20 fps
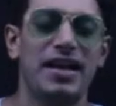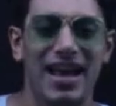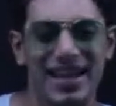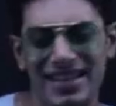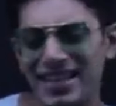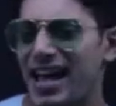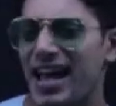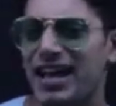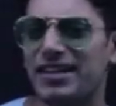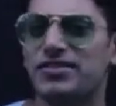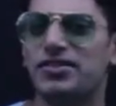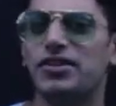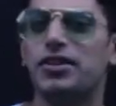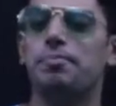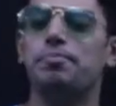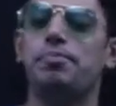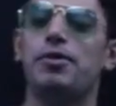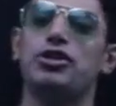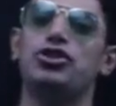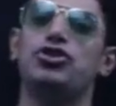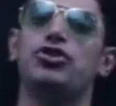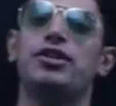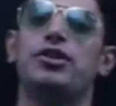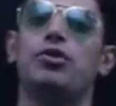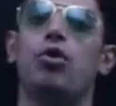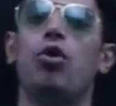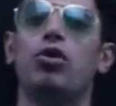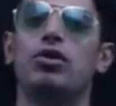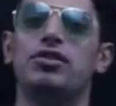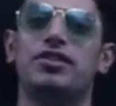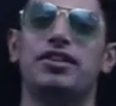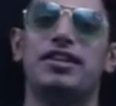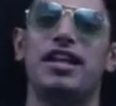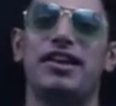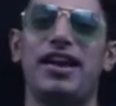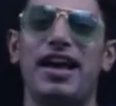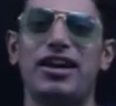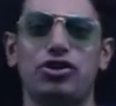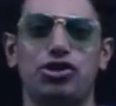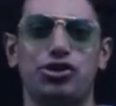they exert pressure in all the
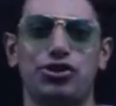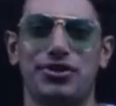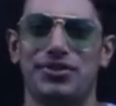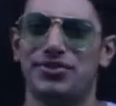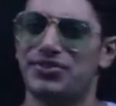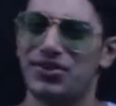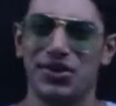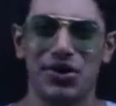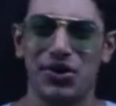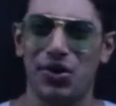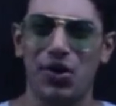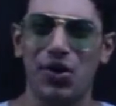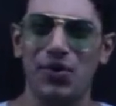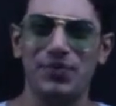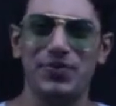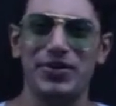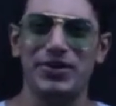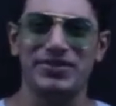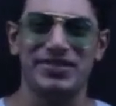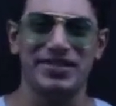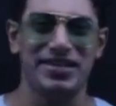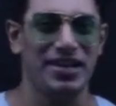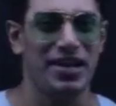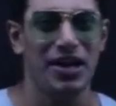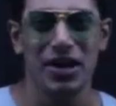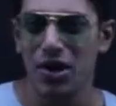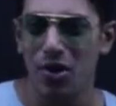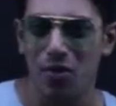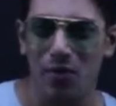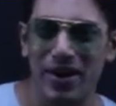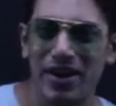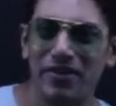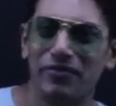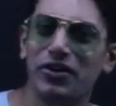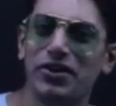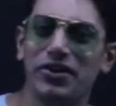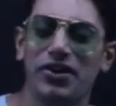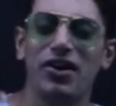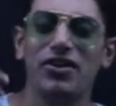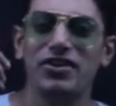directions. Obviously,
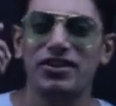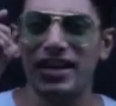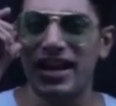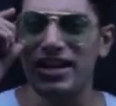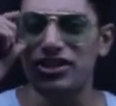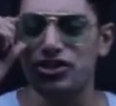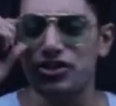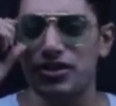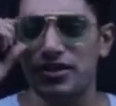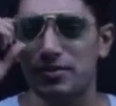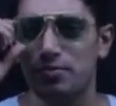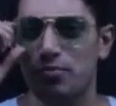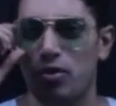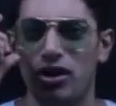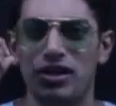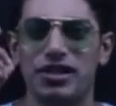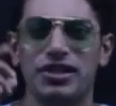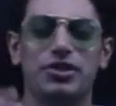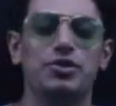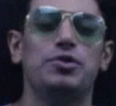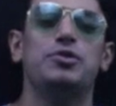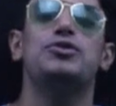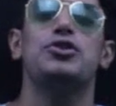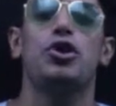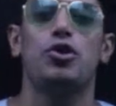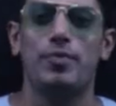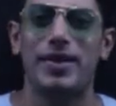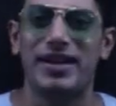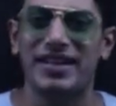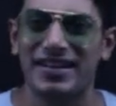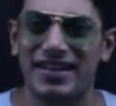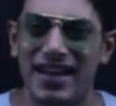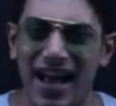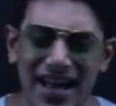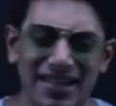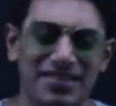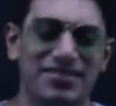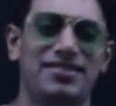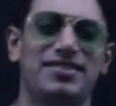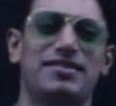whenever a gaseous molecules or when
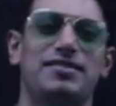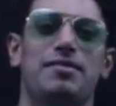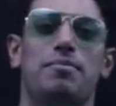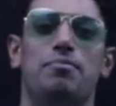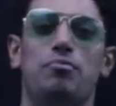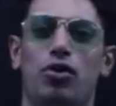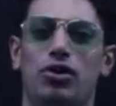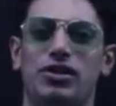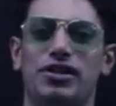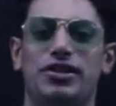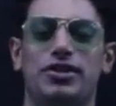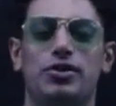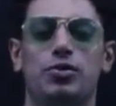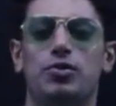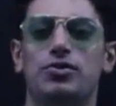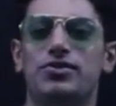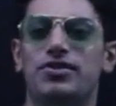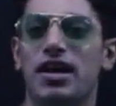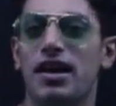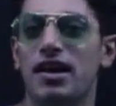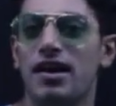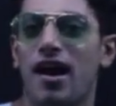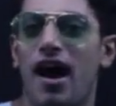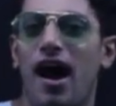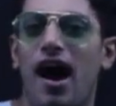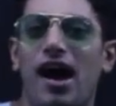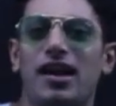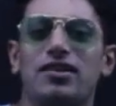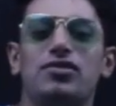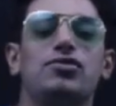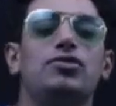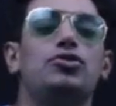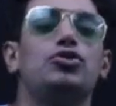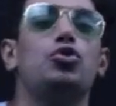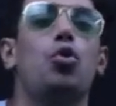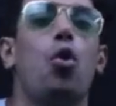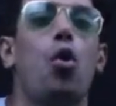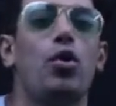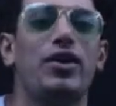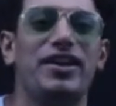gas molecules are
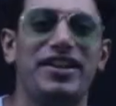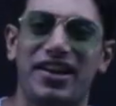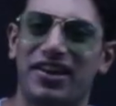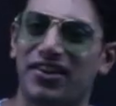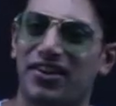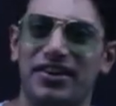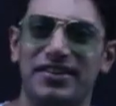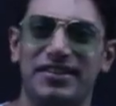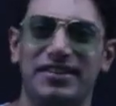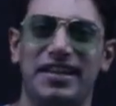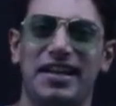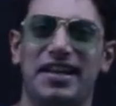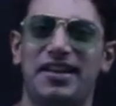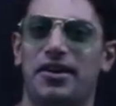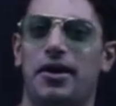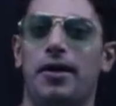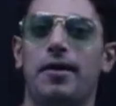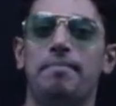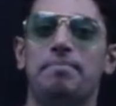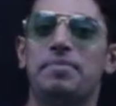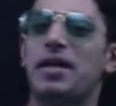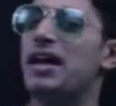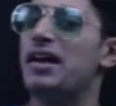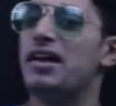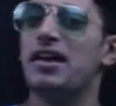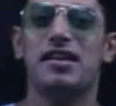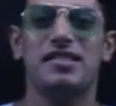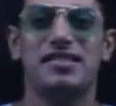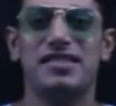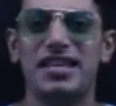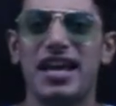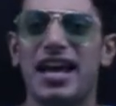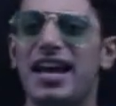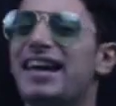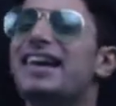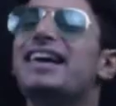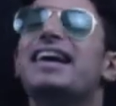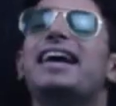stored in a container, they